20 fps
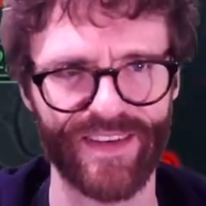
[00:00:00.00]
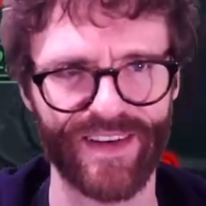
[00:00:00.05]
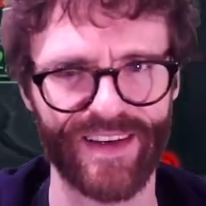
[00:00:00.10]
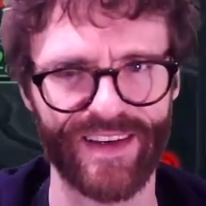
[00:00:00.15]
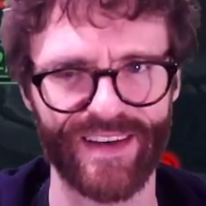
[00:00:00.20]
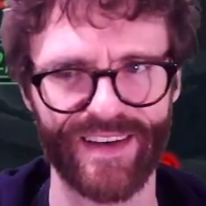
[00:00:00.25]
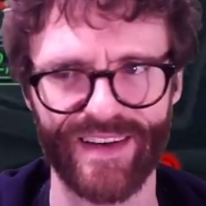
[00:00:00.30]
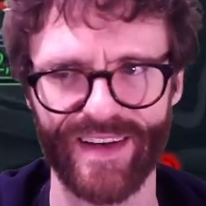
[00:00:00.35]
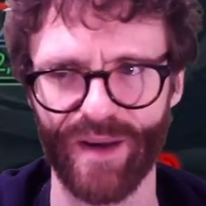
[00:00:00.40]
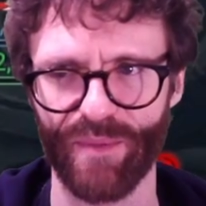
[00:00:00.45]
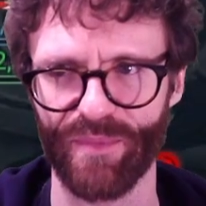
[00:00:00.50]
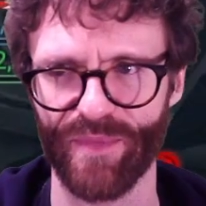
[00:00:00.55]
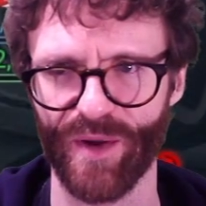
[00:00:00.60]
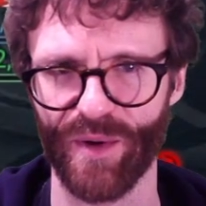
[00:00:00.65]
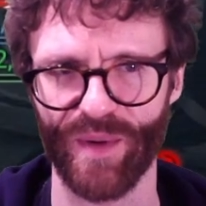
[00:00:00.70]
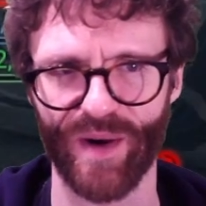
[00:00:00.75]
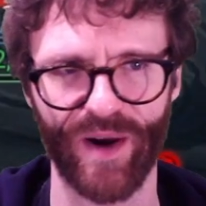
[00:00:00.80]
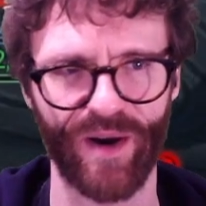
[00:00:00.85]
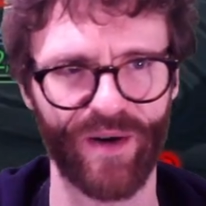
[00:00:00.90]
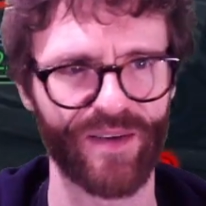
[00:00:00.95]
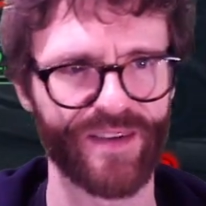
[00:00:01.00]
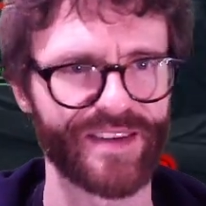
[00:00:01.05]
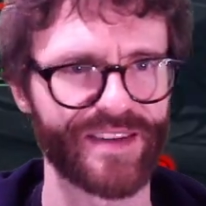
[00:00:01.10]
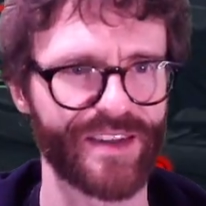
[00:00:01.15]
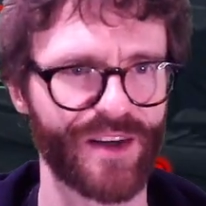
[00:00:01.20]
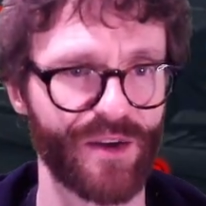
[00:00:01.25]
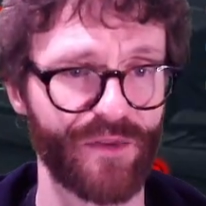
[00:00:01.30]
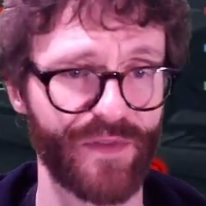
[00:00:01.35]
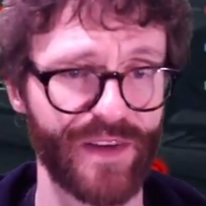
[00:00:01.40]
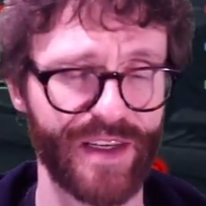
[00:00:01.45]
it, yep, there we go.
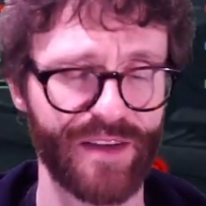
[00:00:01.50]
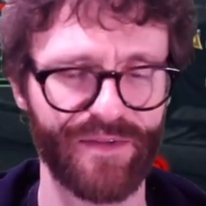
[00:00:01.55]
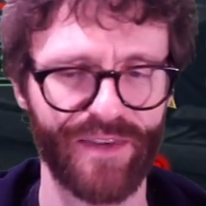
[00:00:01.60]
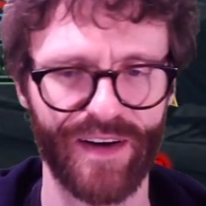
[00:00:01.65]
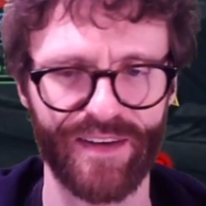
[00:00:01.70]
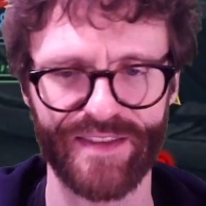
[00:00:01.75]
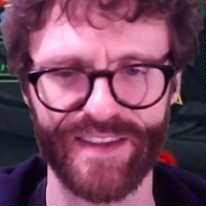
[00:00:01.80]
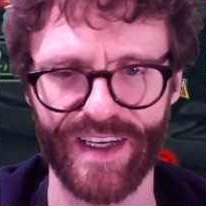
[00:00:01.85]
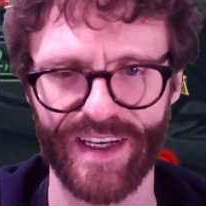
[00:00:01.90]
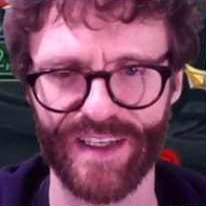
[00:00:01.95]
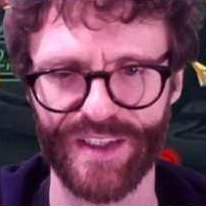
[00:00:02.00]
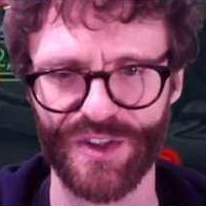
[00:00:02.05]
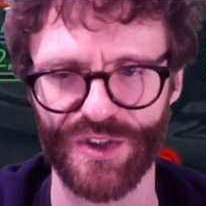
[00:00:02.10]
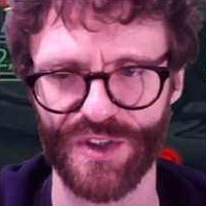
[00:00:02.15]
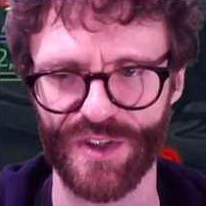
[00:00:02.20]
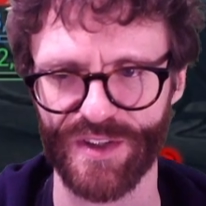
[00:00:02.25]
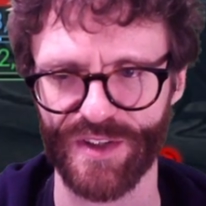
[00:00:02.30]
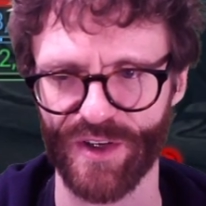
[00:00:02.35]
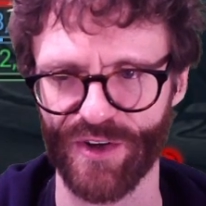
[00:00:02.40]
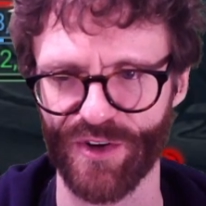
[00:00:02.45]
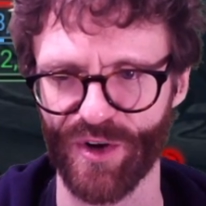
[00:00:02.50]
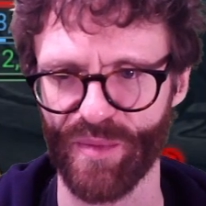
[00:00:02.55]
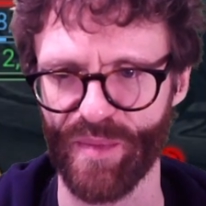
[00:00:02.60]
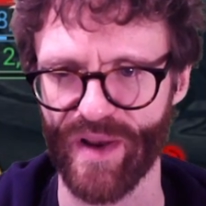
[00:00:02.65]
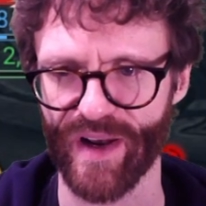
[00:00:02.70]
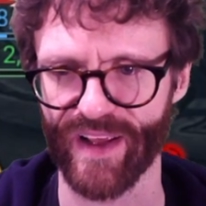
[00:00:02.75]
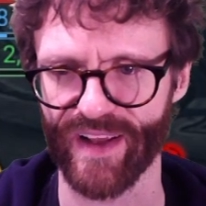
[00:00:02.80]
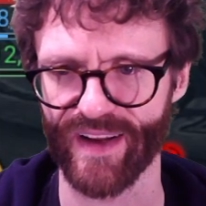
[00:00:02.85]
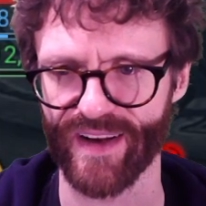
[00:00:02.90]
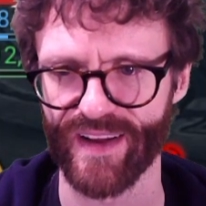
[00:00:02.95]
So 55 seconds, just under a
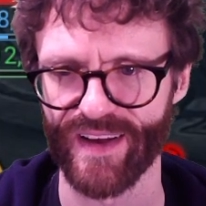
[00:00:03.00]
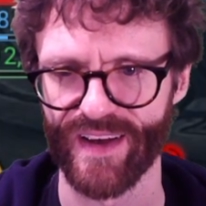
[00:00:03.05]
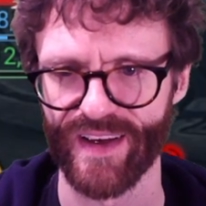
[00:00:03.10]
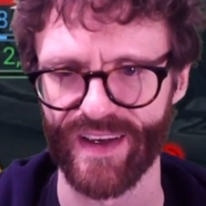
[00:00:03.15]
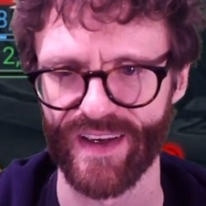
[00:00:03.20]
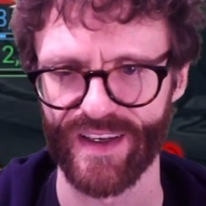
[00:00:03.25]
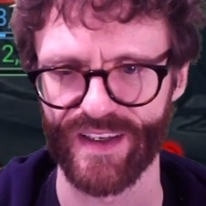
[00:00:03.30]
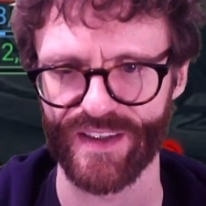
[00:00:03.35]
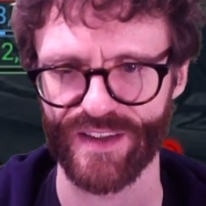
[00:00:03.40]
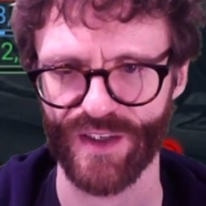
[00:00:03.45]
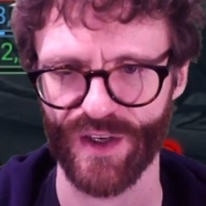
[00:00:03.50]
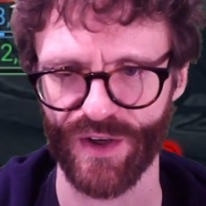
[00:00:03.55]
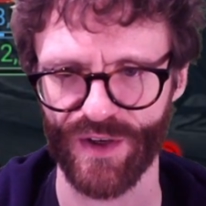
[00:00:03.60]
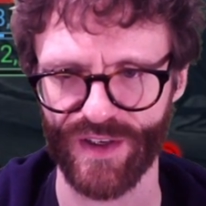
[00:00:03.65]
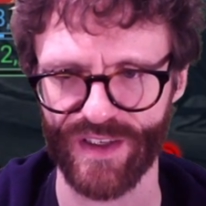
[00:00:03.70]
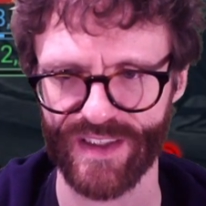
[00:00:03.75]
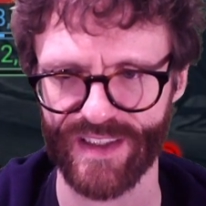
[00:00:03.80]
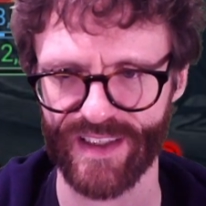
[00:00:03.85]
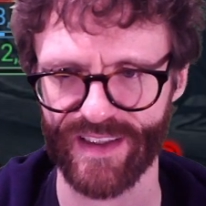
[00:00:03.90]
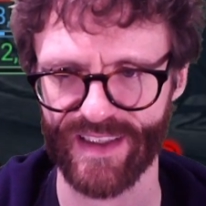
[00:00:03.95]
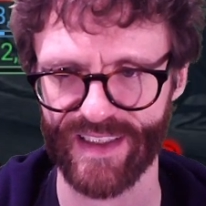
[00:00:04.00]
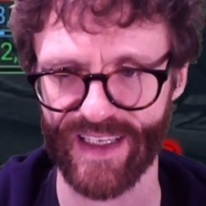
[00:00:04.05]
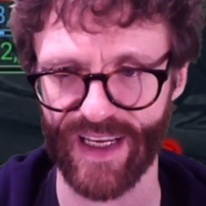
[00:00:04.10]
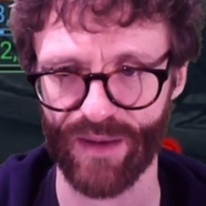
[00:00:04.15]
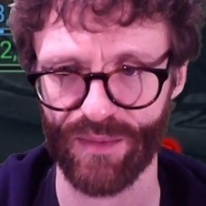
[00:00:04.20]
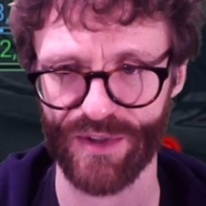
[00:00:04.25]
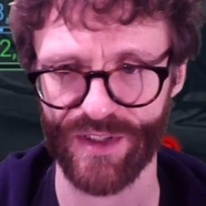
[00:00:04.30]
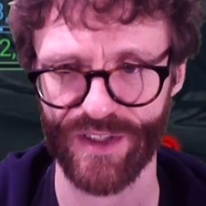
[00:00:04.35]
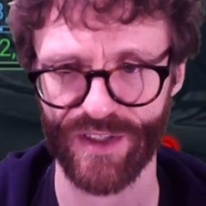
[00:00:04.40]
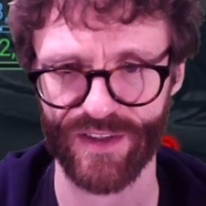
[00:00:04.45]
minute. So you can see the
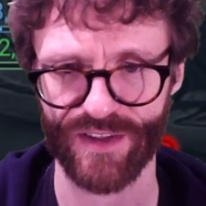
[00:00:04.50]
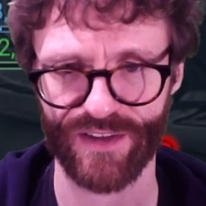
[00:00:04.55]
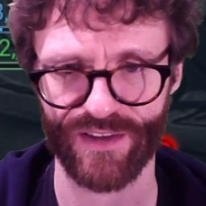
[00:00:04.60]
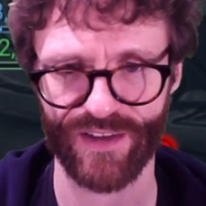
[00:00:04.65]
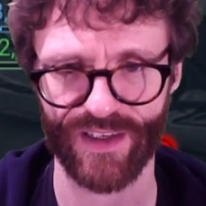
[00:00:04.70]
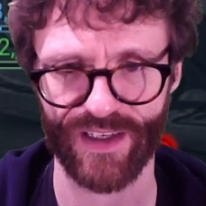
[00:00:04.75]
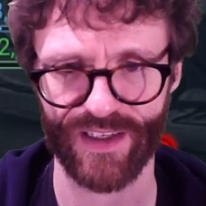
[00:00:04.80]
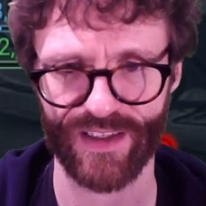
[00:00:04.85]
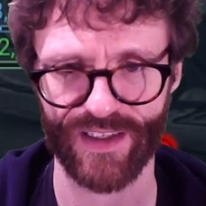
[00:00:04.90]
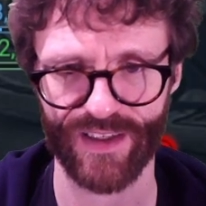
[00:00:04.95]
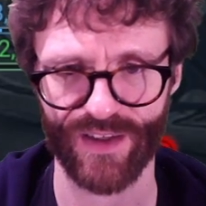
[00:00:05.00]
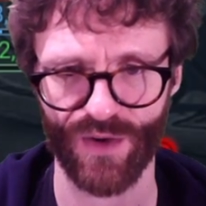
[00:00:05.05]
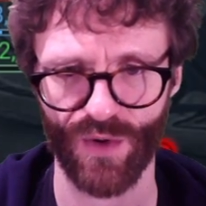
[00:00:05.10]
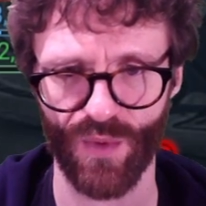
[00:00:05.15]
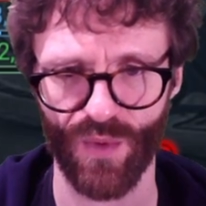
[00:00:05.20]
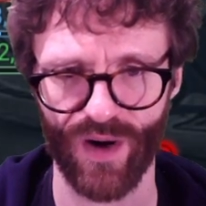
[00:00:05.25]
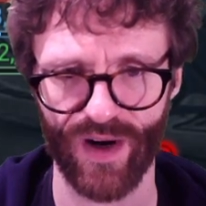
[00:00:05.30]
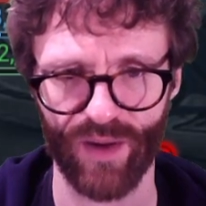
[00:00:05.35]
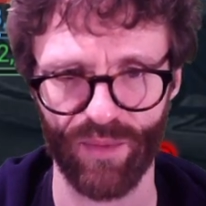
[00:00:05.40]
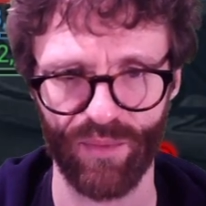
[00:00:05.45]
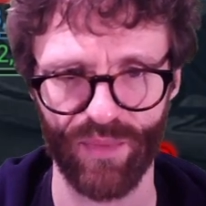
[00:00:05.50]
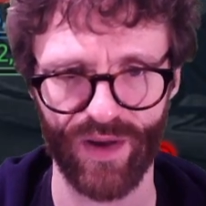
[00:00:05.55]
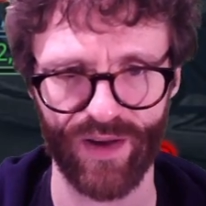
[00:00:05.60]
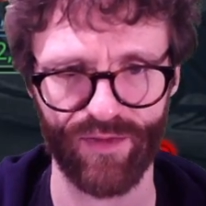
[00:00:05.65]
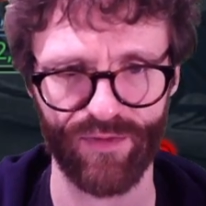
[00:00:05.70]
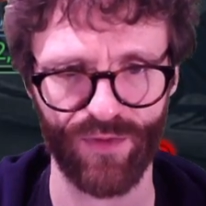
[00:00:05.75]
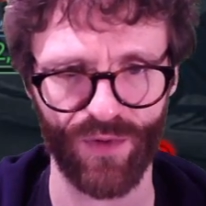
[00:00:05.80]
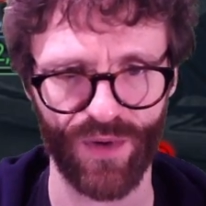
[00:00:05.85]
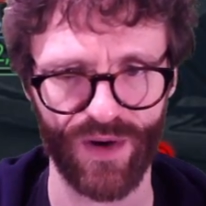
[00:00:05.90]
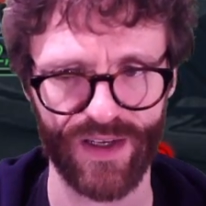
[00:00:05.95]
damage here. Sir Nick did quite a bit
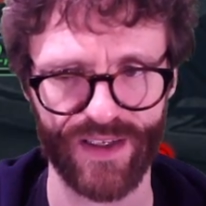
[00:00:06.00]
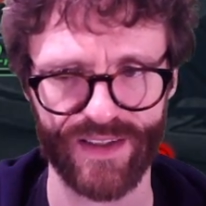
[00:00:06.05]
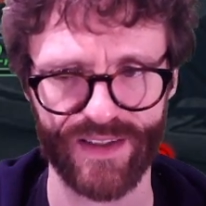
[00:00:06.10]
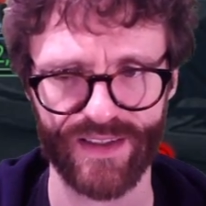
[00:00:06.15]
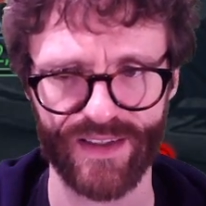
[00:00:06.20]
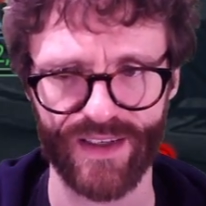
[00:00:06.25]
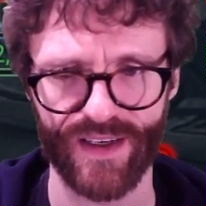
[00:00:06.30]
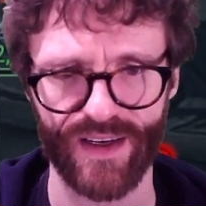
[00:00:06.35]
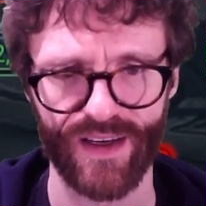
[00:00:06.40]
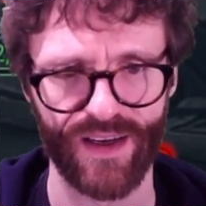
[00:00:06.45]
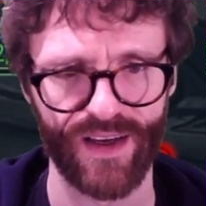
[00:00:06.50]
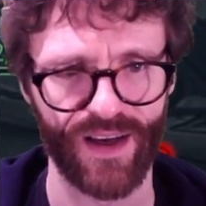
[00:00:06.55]
for us.